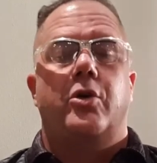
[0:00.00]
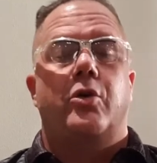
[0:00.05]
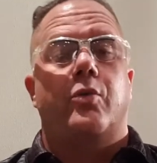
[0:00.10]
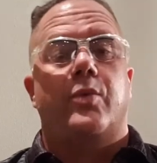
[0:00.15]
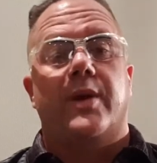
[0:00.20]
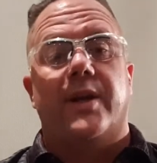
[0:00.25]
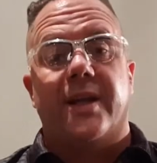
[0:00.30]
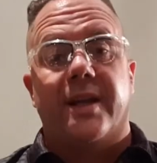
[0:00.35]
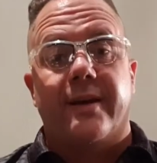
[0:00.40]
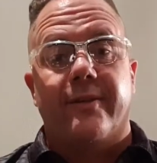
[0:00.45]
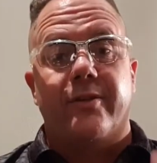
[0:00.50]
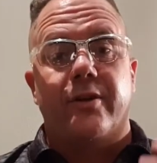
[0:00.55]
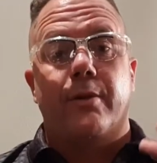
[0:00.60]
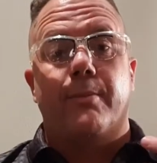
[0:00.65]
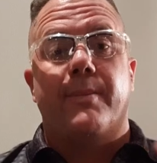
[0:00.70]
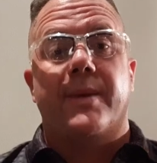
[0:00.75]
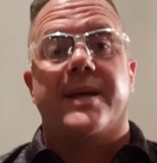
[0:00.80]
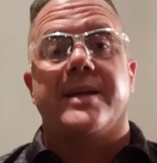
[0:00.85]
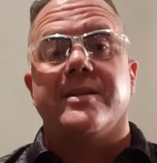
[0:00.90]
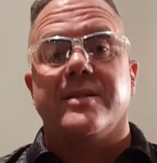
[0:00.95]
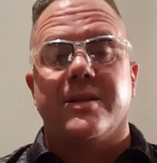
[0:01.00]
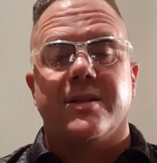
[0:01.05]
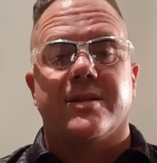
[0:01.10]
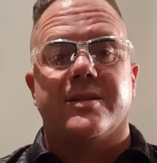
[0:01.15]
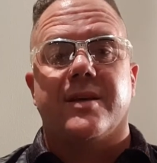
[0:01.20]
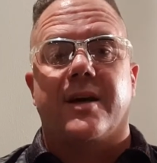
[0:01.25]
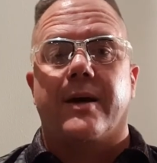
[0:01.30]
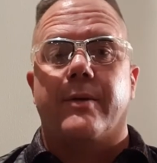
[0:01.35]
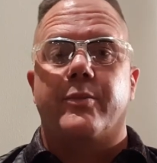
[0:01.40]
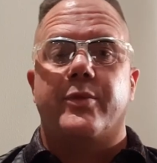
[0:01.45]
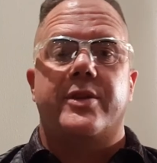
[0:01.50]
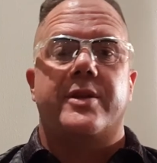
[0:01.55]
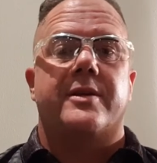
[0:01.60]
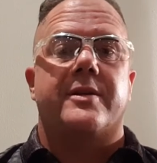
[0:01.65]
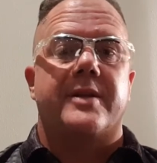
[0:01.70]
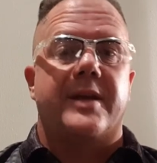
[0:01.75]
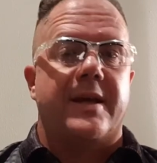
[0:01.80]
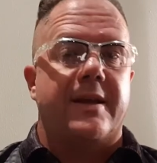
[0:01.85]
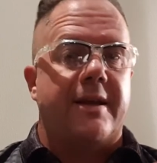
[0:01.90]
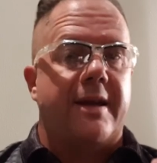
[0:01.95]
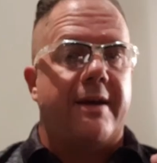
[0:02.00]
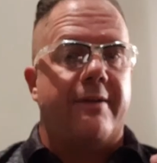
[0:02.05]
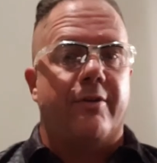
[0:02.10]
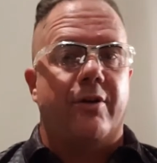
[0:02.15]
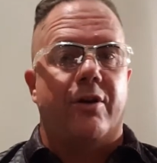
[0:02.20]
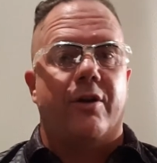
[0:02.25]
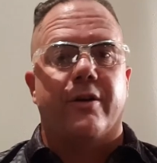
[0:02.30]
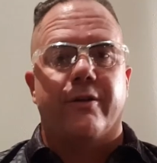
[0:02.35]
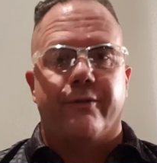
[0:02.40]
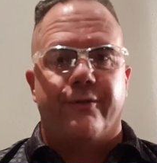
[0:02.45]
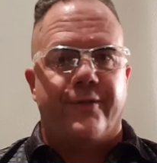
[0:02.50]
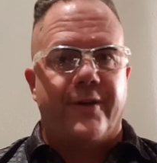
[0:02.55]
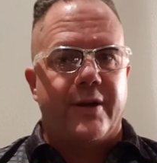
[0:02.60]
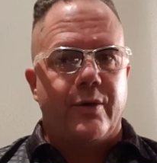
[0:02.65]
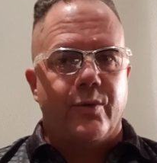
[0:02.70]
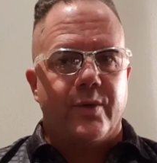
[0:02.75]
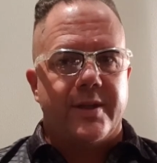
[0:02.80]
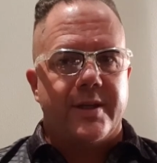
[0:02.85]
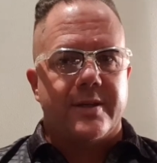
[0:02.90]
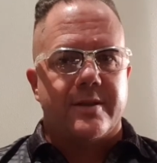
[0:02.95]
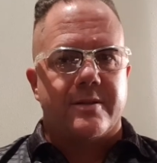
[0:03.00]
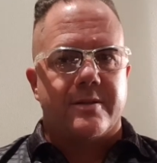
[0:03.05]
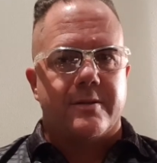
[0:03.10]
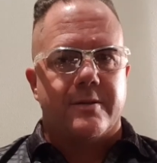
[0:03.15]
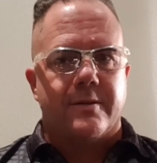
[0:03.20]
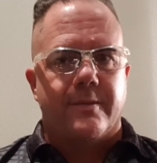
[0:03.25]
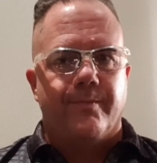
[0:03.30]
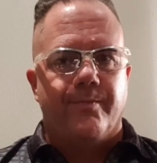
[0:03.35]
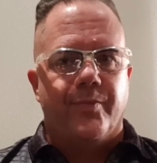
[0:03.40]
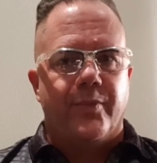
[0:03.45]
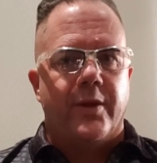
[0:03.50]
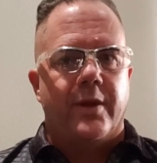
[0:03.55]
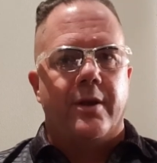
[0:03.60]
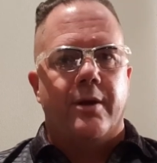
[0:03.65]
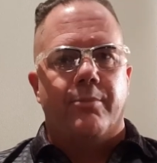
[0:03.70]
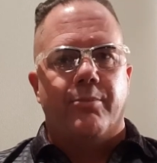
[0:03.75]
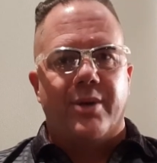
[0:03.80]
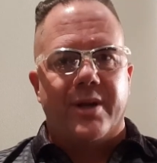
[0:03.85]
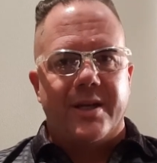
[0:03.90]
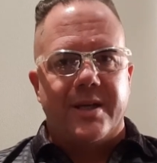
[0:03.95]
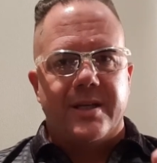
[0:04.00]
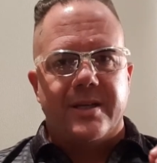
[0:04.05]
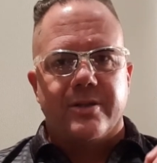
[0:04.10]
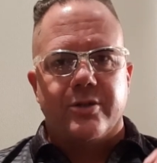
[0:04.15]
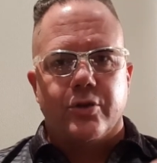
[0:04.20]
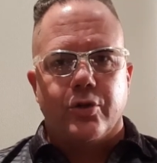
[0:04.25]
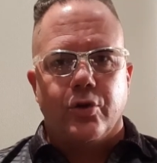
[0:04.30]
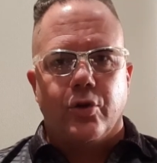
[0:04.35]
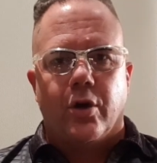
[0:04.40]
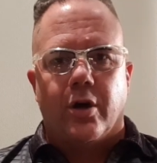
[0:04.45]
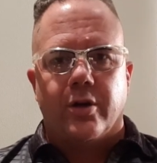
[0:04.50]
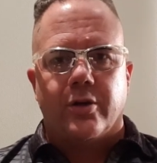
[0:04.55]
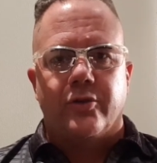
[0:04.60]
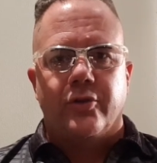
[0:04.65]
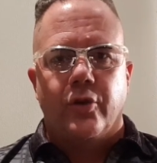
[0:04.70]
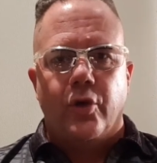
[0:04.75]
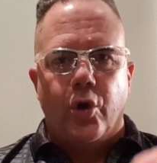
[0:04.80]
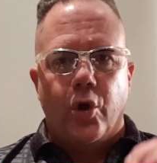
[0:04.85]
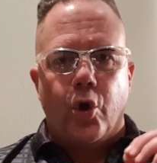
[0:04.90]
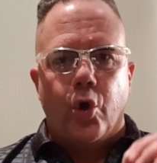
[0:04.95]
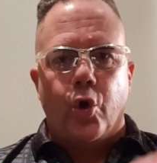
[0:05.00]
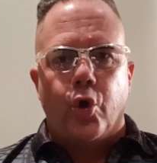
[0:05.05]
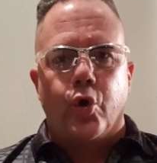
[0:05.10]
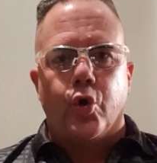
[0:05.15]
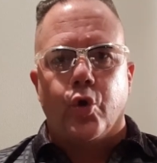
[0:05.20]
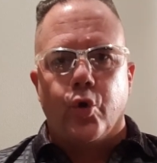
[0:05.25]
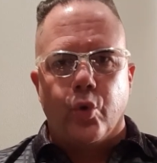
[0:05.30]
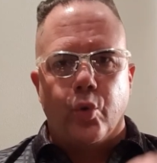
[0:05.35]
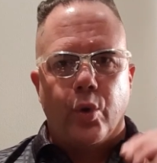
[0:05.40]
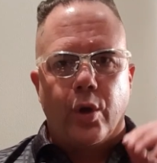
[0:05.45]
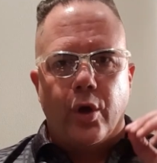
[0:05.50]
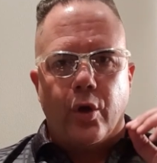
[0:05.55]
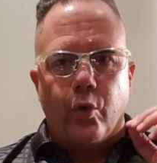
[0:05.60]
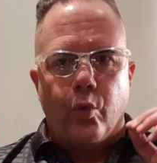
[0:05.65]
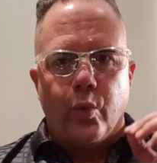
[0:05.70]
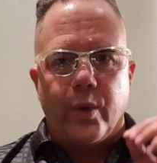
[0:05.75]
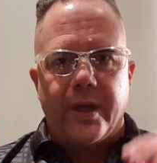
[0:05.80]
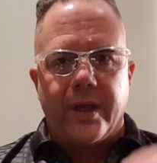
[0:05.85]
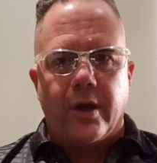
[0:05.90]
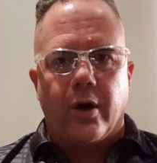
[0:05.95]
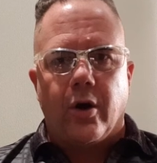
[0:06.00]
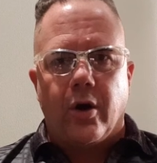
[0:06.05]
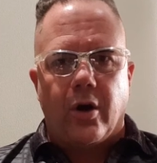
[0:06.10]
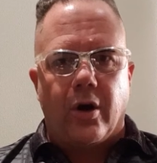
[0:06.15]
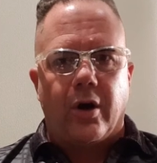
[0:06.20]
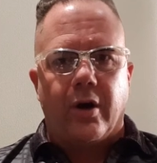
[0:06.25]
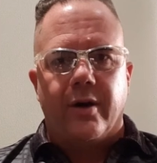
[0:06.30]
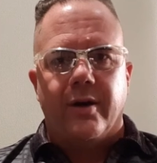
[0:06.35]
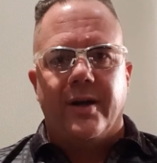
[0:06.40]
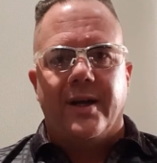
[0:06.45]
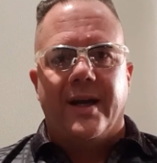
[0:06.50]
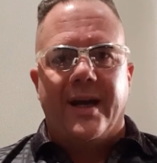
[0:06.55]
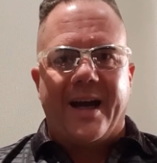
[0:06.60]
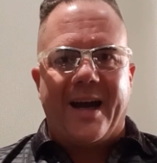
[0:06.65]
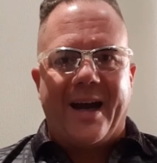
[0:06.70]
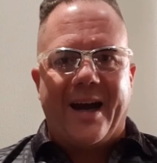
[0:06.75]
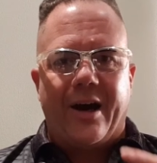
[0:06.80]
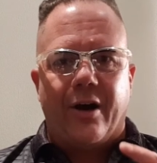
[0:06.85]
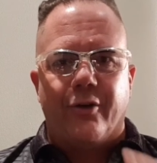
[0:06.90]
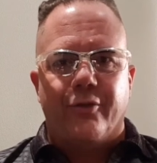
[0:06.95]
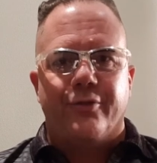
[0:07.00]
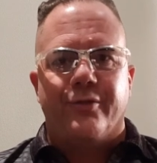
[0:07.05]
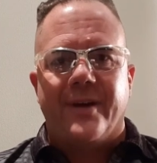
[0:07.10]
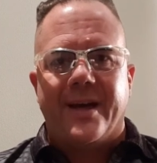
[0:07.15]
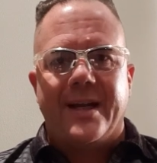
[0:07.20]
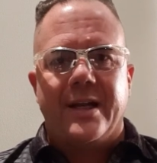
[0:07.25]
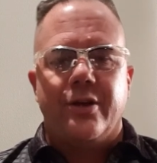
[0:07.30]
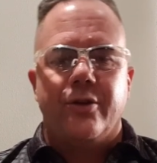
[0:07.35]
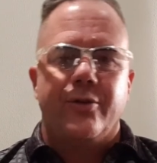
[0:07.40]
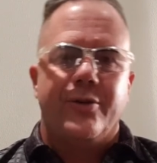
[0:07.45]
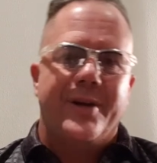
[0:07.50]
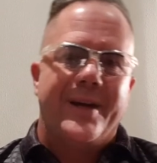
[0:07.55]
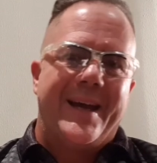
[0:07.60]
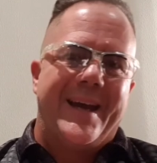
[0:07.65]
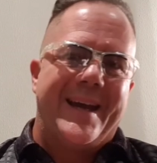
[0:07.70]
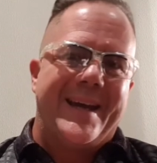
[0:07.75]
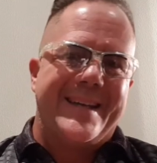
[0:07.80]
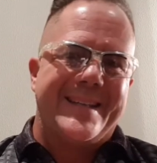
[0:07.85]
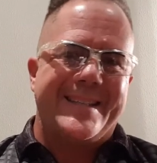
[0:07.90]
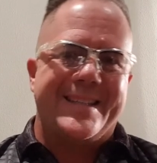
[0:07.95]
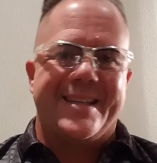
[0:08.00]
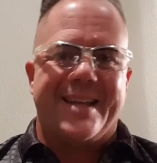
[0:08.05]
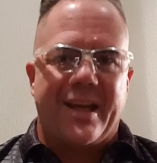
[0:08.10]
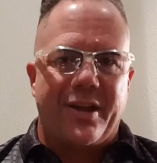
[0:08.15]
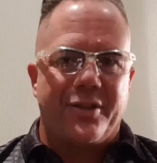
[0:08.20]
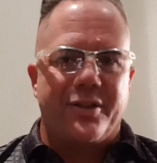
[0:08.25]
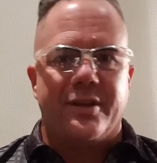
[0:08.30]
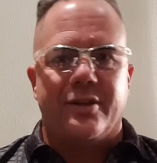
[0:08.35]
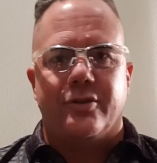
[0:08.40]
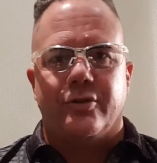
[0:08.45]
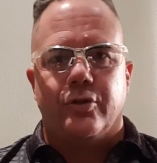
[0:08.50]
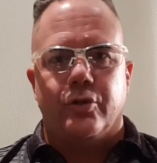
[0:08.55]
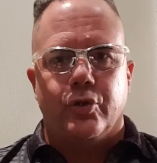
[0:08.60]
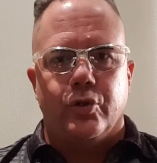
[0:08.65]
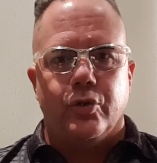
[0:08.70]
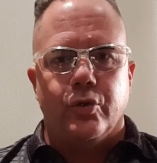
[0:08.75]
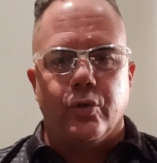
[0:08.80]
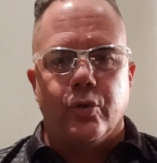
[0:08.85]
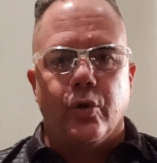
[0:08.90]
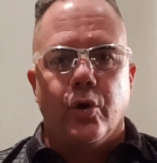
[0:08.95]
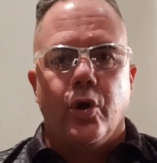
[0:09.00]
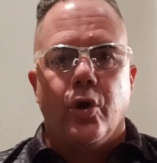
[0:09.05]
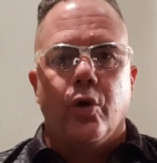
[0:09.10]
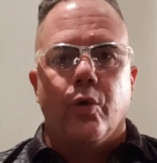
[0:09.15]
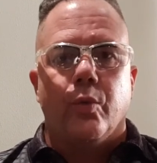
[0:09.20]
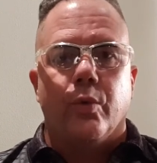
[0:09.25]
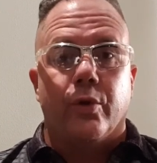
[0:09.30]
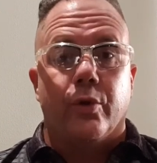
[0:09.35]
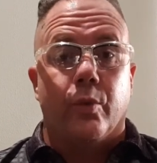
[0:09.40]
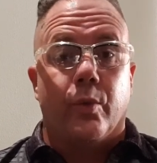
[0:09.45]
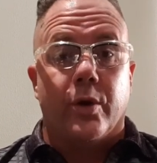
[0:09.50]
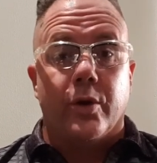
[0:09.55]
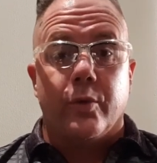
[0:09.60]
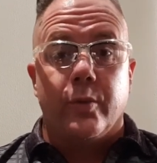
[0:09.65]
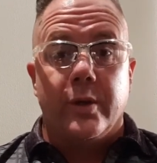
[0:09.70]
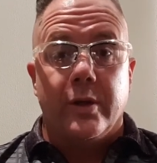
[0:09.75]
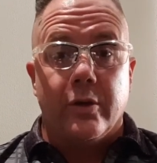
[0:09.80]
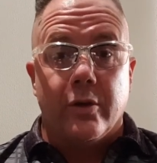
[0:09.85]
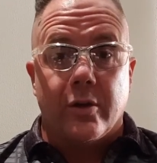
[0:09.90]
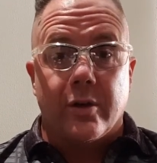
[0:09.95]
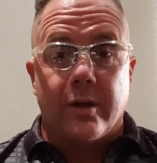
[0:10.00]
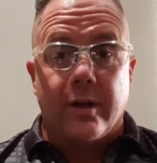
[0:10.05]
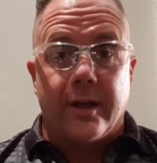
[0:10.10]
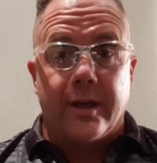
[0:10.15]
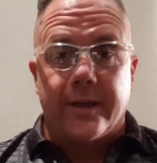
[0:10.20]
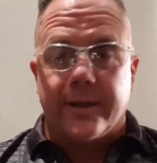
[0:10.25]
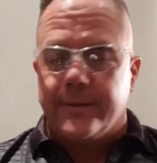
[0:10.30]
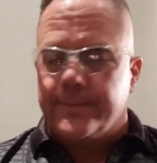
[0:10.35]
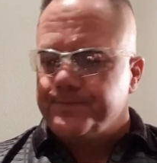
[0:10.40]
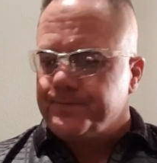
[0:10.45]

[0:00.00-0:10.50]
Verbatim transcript: We can have an amazing time with it and have a lot of fun with it, but it is not who we are. Our value has nothing to do with what we look like.